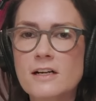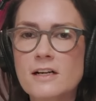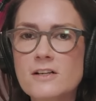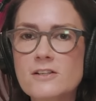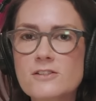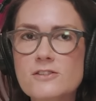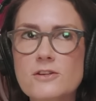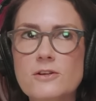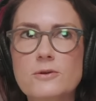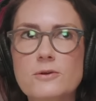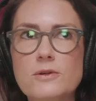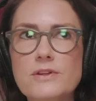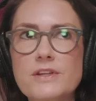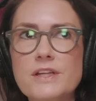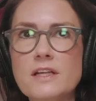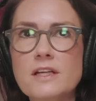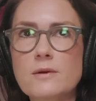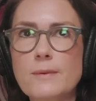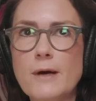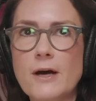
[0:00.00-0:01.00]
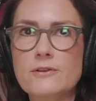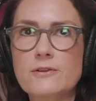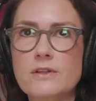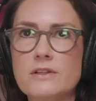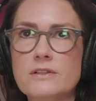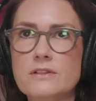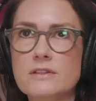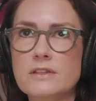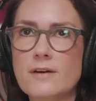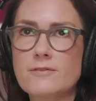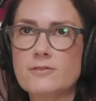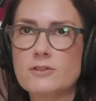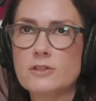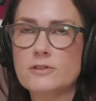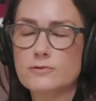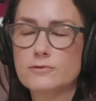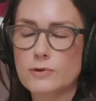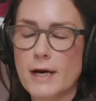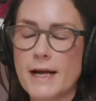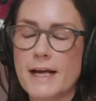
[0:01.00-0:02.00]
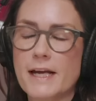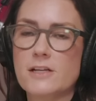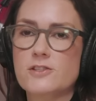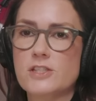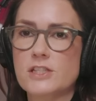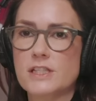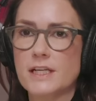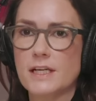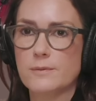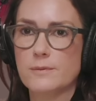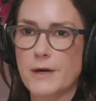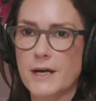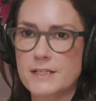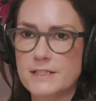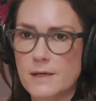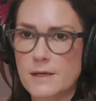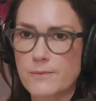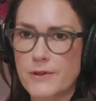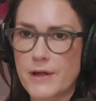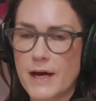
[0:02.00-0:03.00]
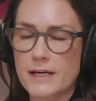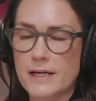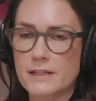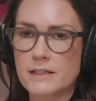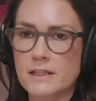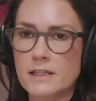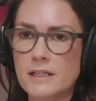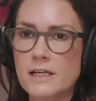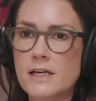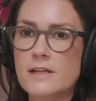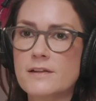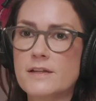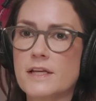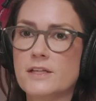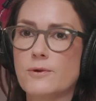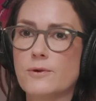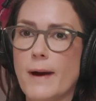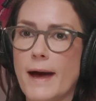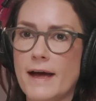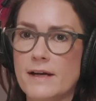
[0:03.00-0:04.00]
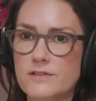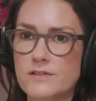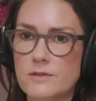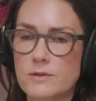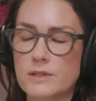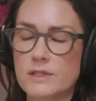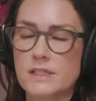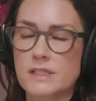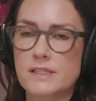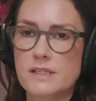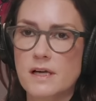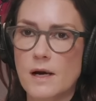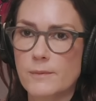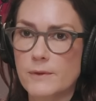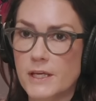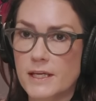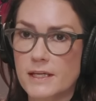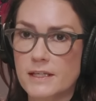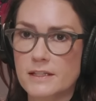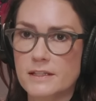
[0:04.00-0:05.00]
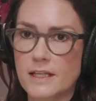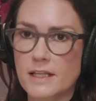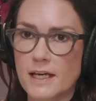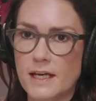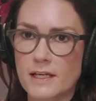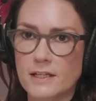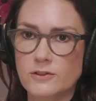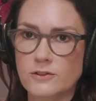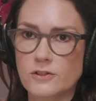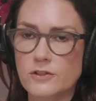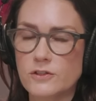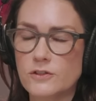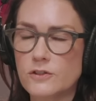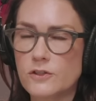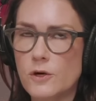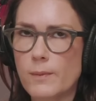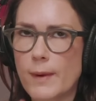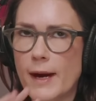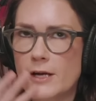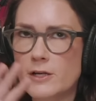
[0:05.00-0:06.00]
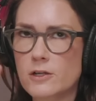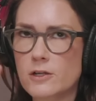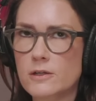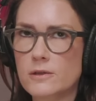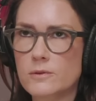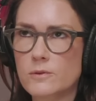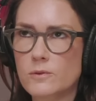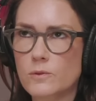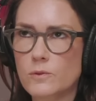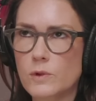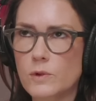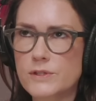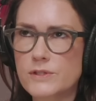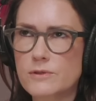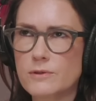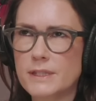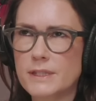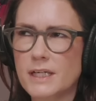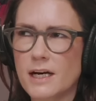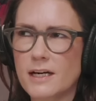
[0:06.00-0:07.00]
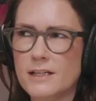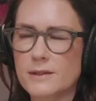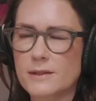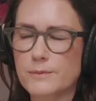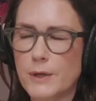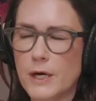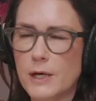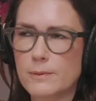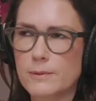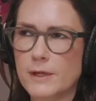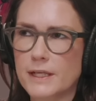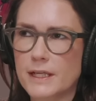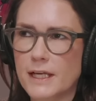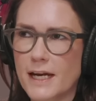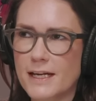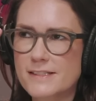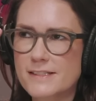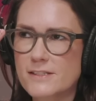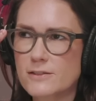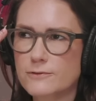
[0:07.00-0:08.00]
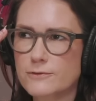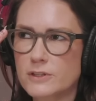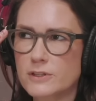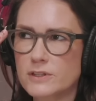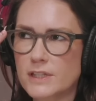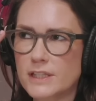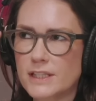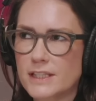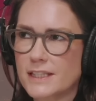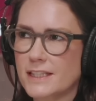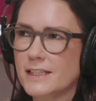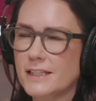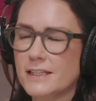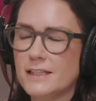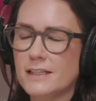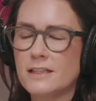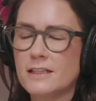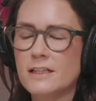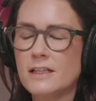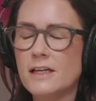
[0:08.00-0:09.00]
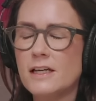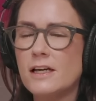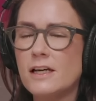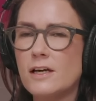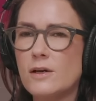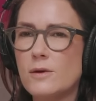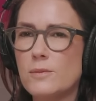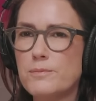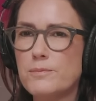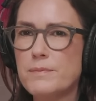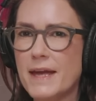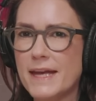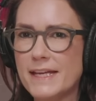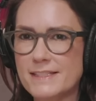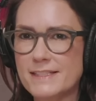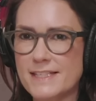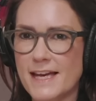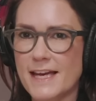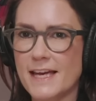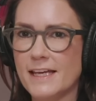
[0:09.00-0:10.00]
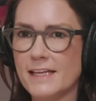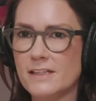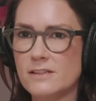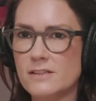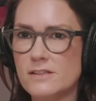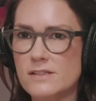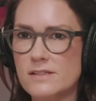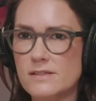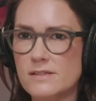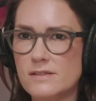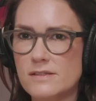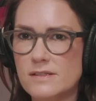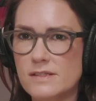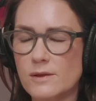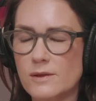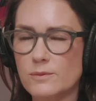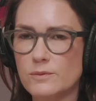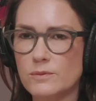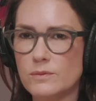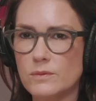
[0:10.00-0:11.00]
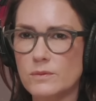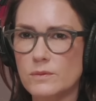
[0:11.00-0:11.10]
So think about the level of rage that he had pent up then. Then you add to it that he's coming in, and no matter what's going on in public, I still feel like he maintains some